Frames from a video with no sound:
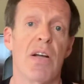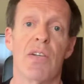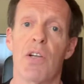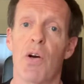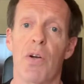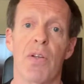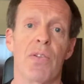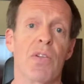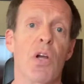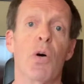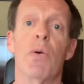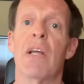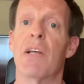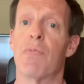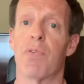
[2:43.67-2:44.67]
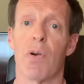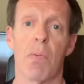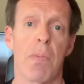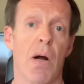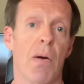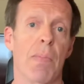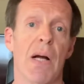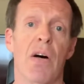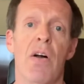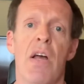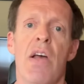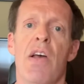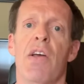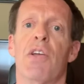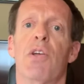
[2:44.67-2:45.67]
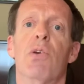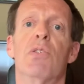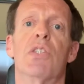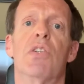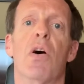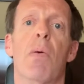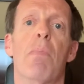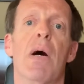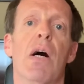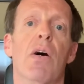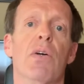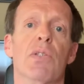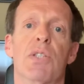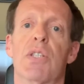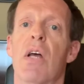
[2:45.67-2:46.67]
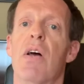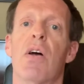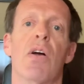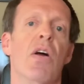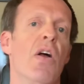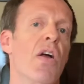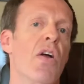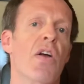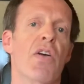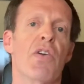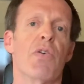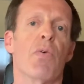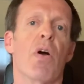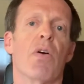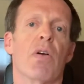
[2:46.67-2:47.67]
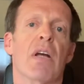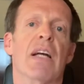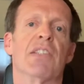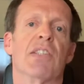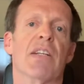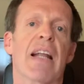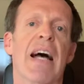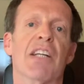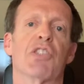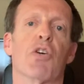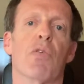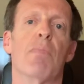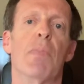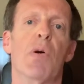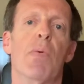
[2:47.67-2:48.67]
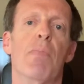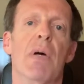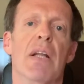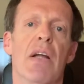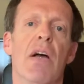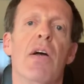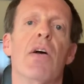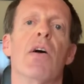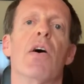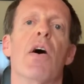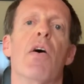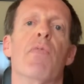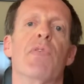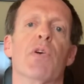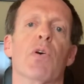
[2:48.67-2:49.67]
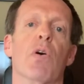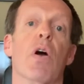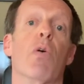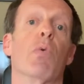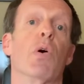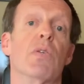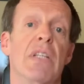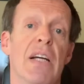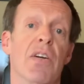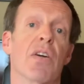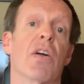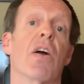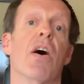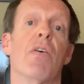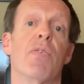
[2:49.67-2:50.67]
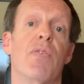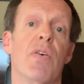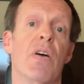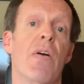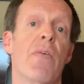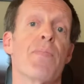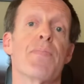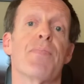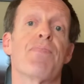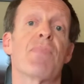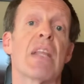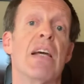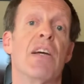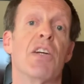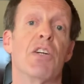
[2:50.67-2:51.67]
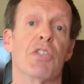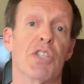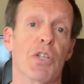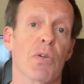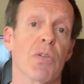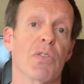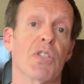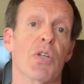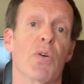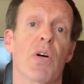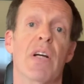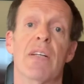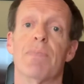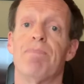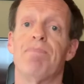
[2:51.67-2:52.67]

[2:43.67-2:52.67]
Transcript: No need for a barbell. Use dumbbells. It's a natural movement of your rotator cuff, your shoulder joint.